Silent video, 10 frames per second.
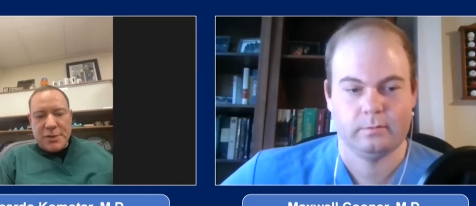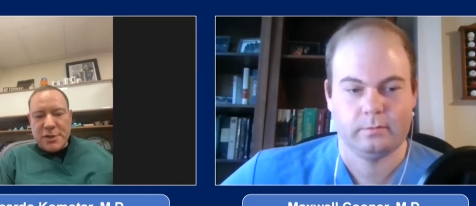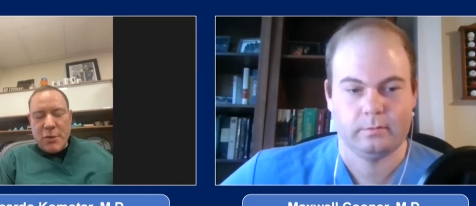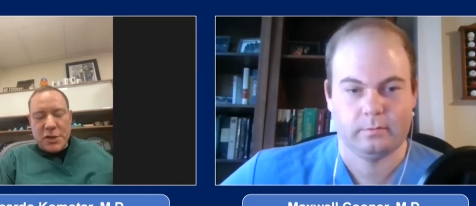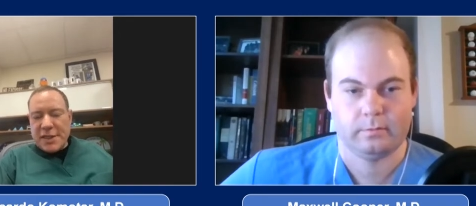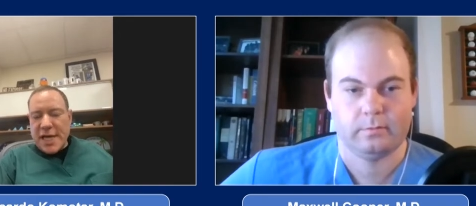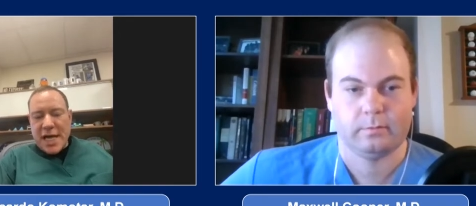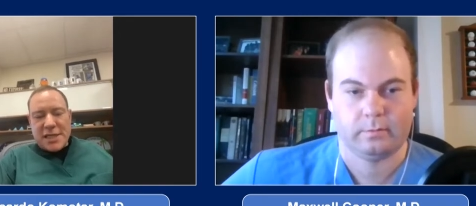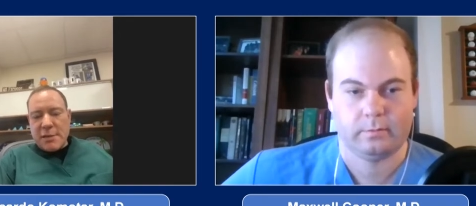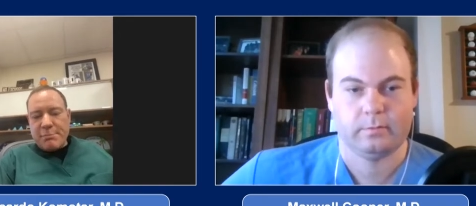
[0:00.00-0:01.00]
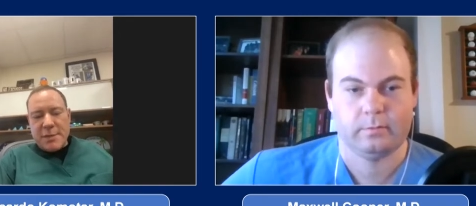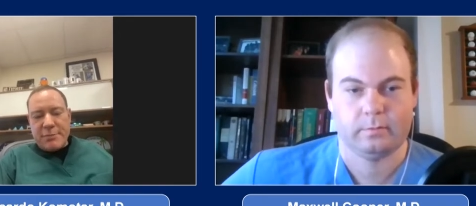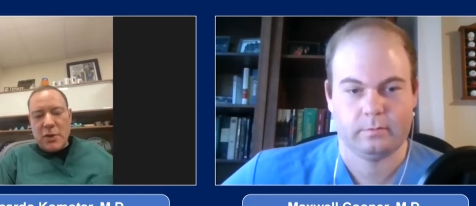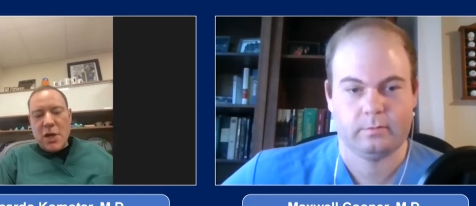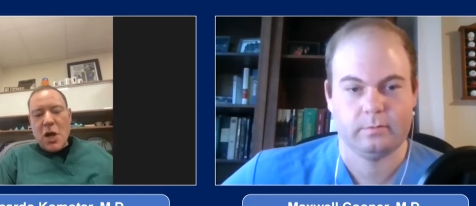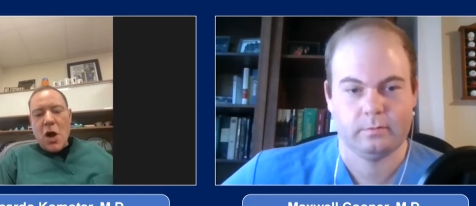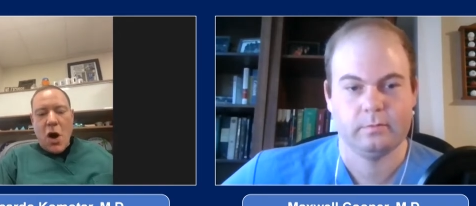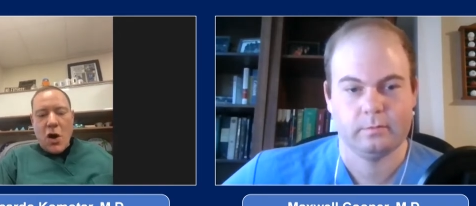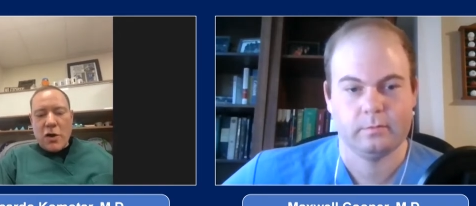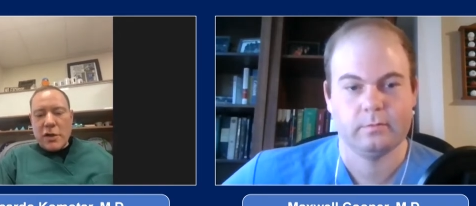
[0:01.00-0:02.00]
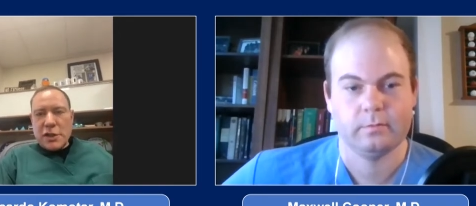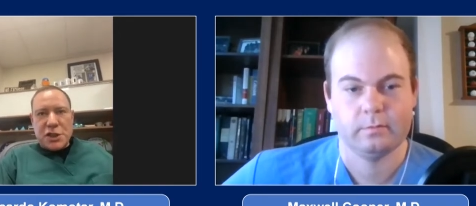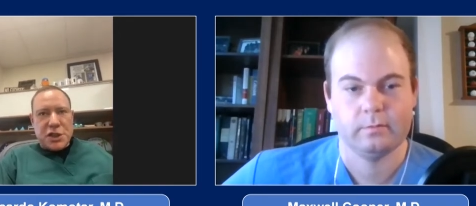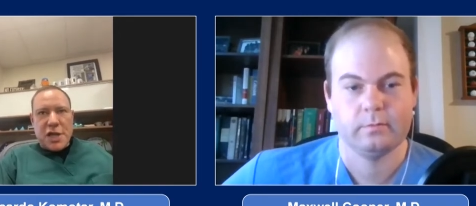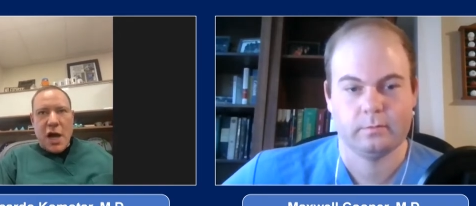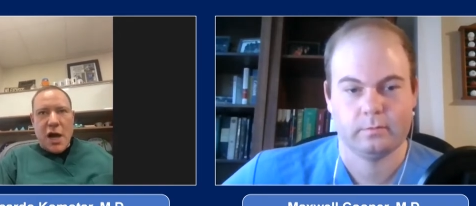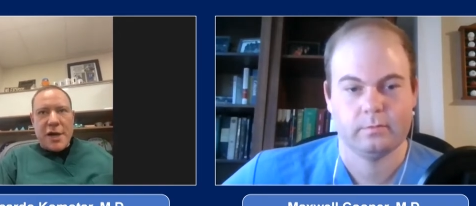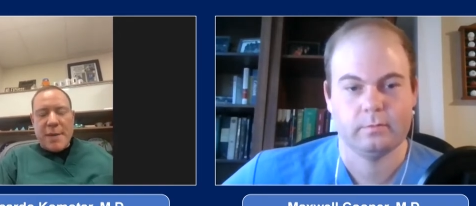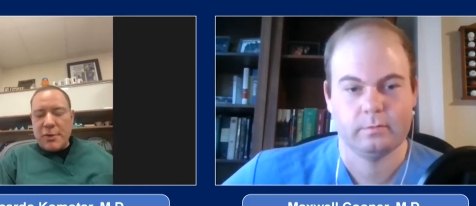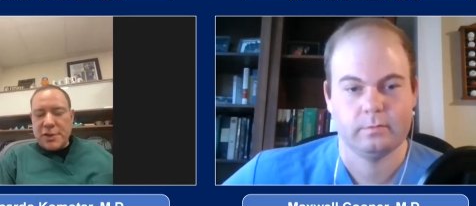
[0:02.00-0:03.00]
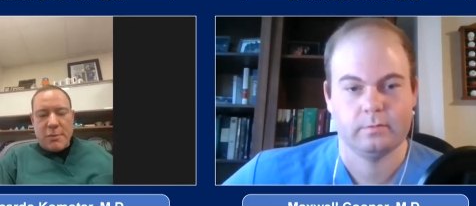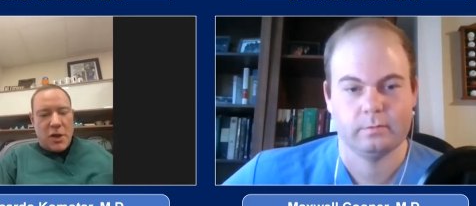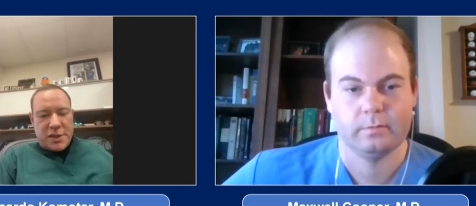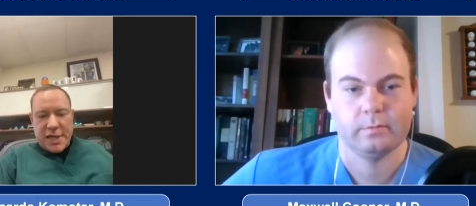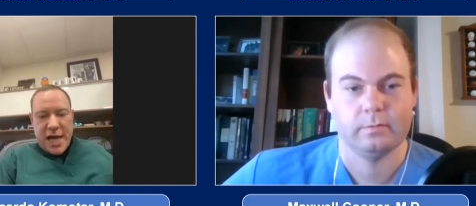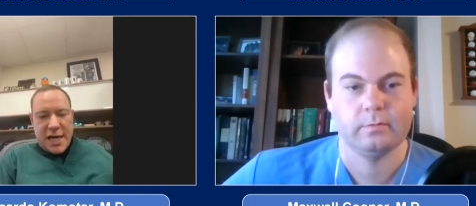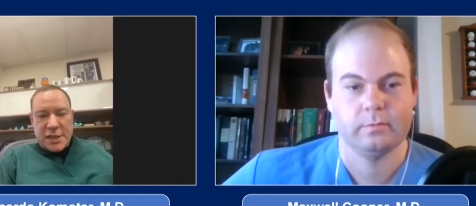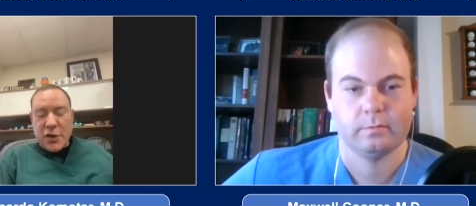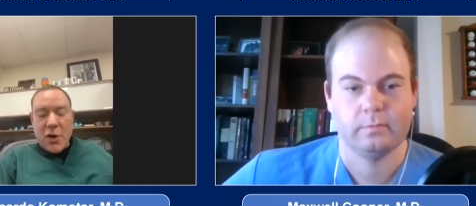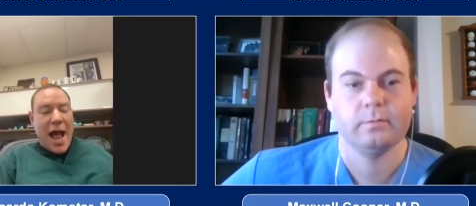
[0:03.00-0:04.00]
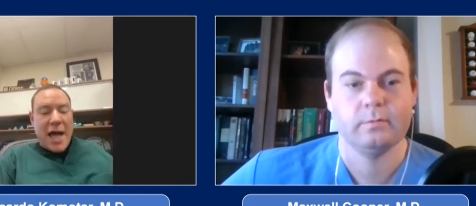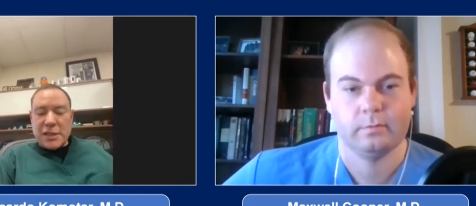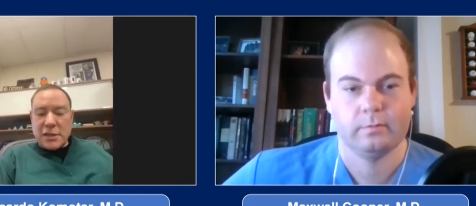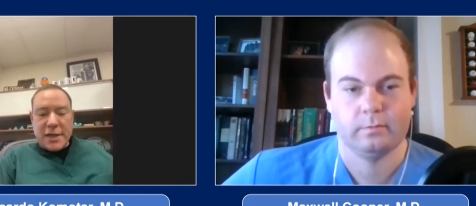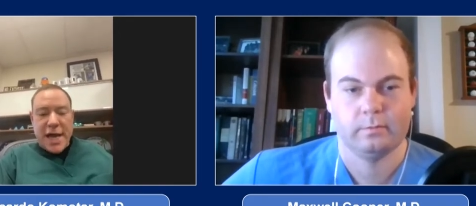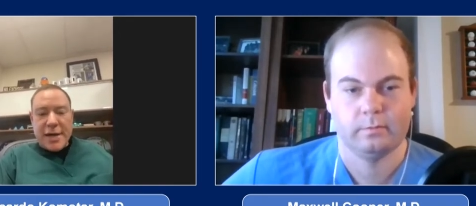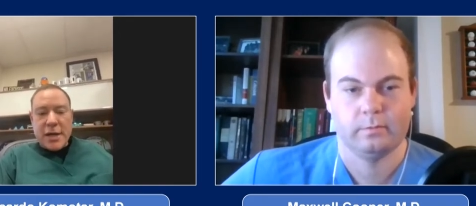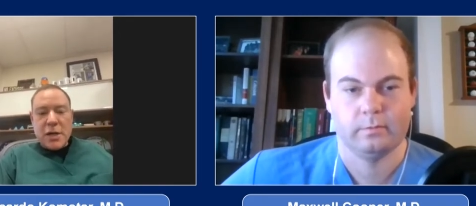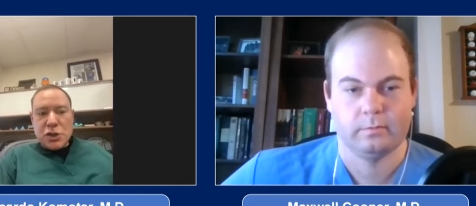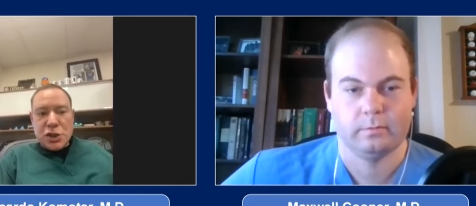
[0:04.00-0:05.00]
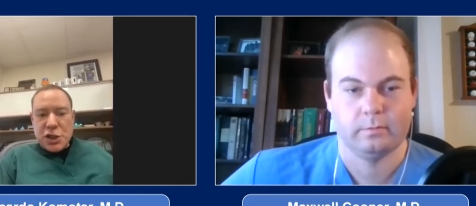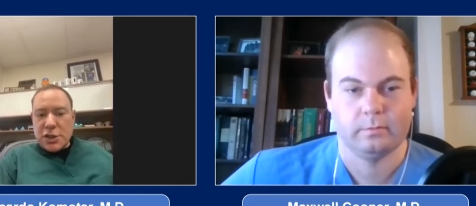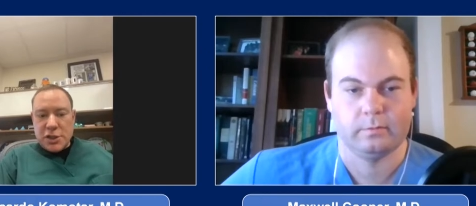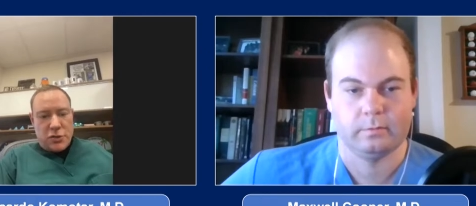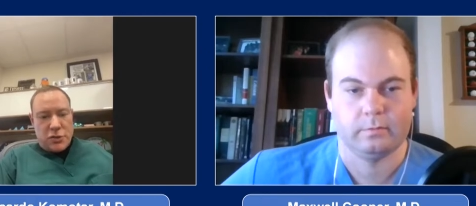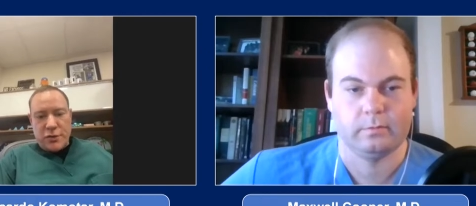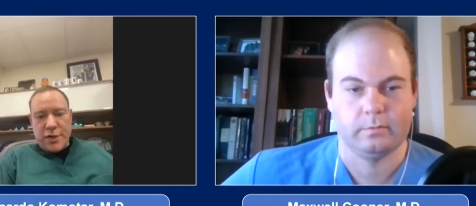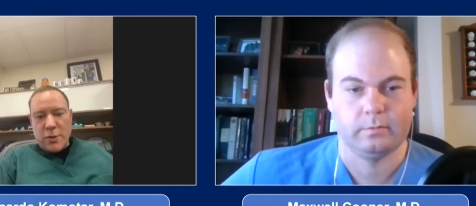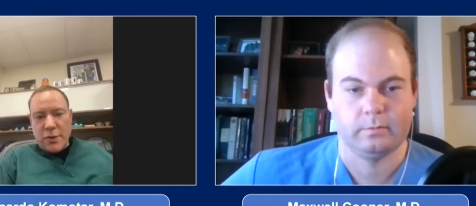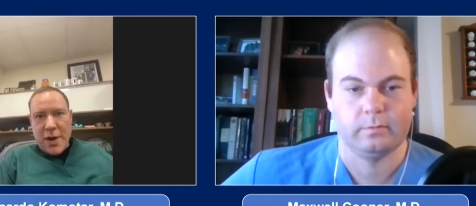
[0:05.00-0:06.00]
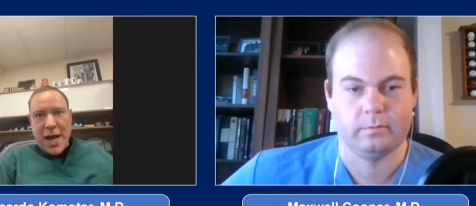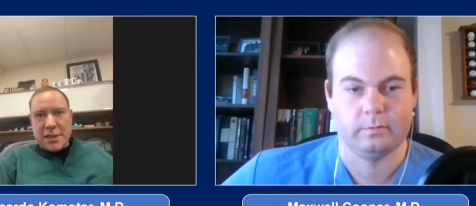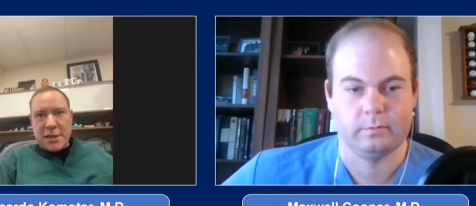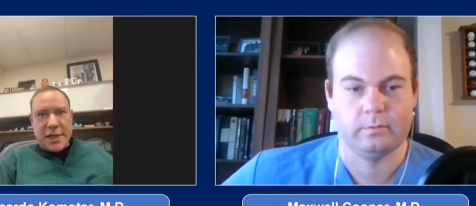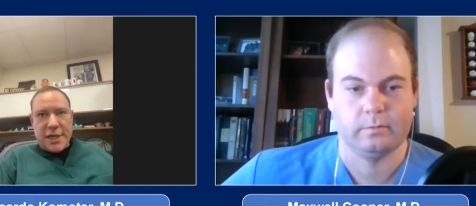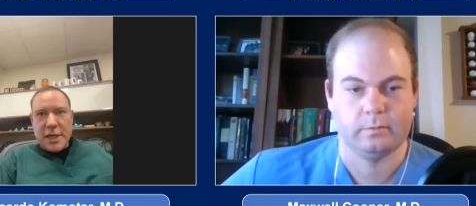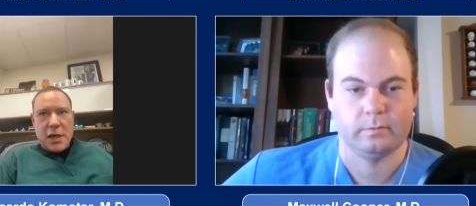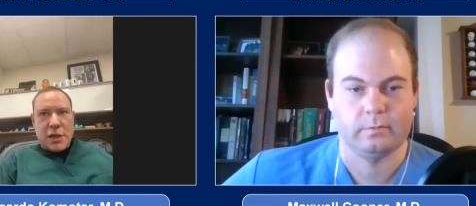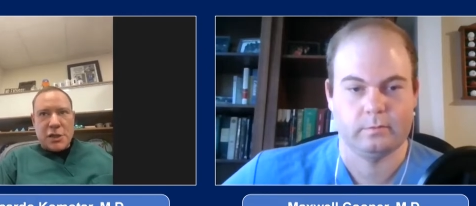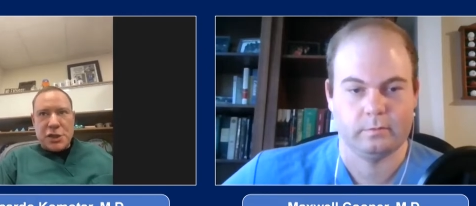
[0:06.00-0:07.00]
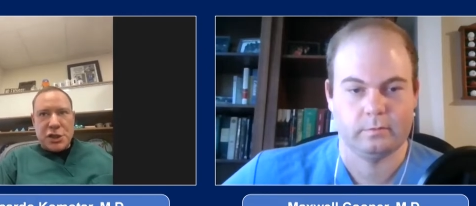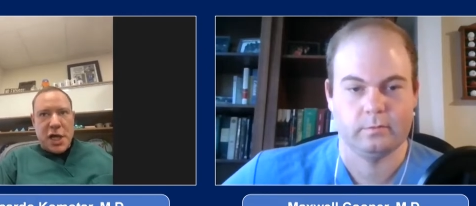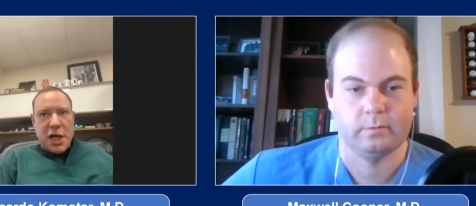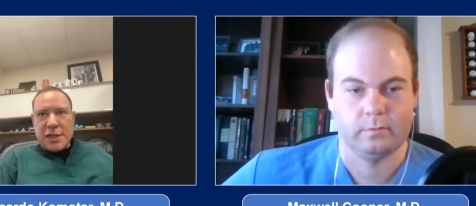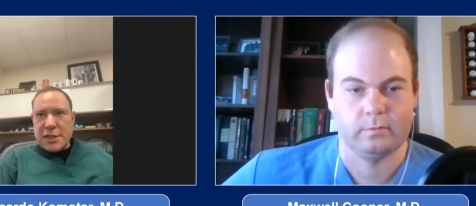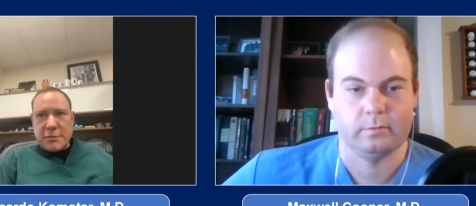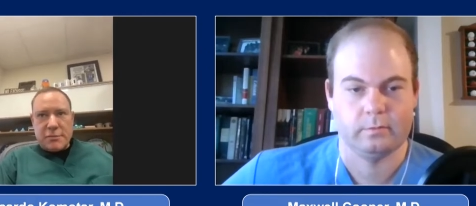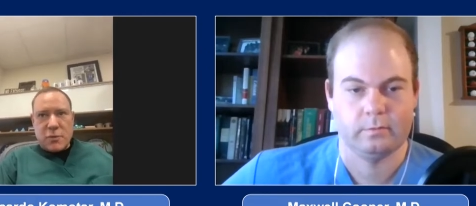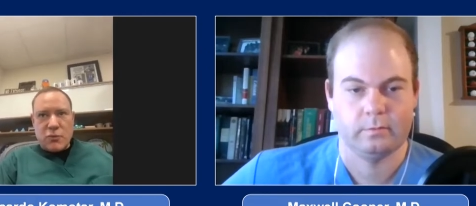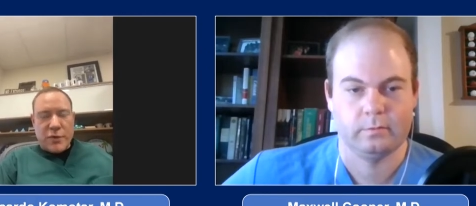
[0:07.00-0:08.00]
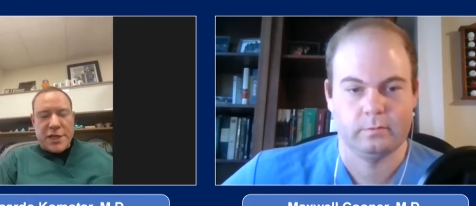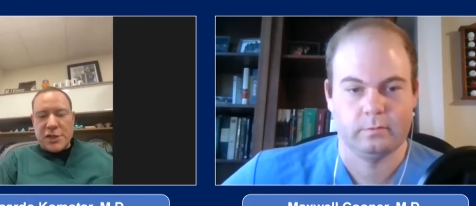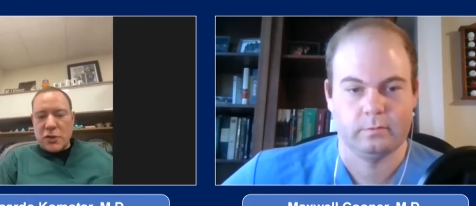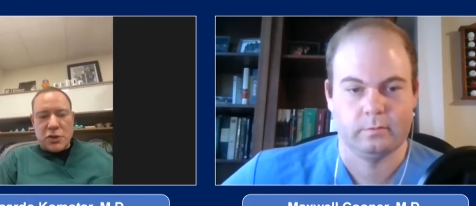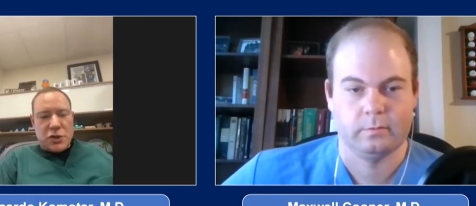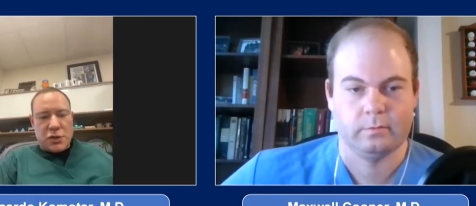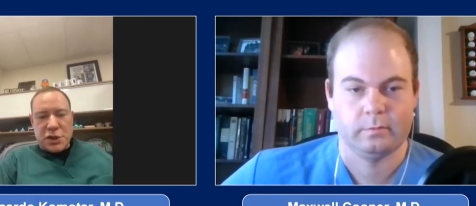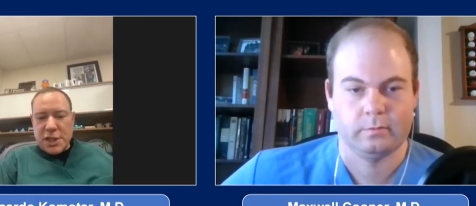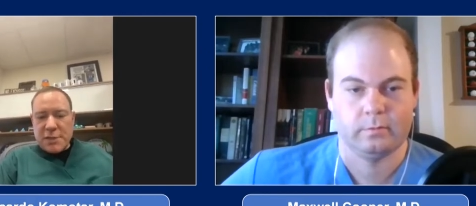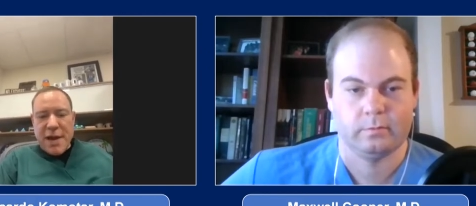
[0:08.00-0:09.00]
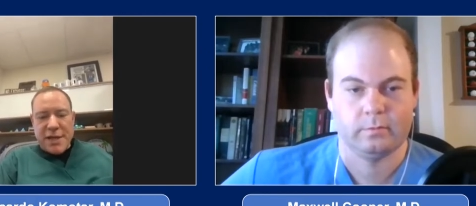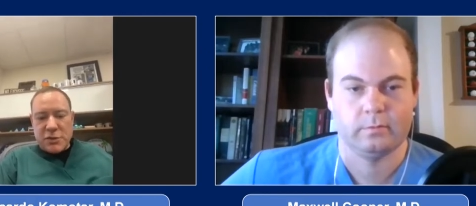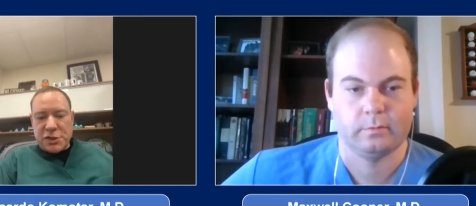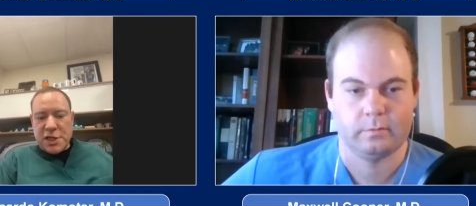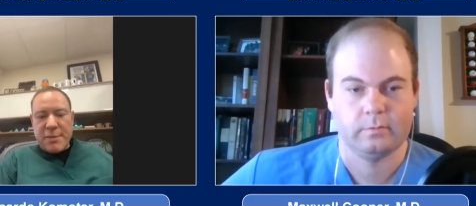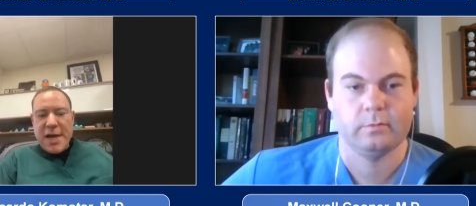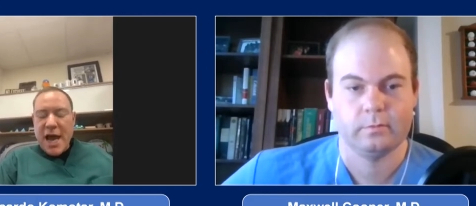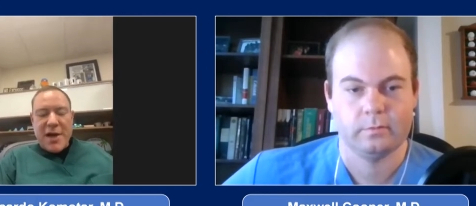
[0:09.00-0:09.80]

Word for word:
Speaker 1: to multitask. Some people are just unable to multitask. They're excellent at just surgery, or they're excellent at just research or just mentorship.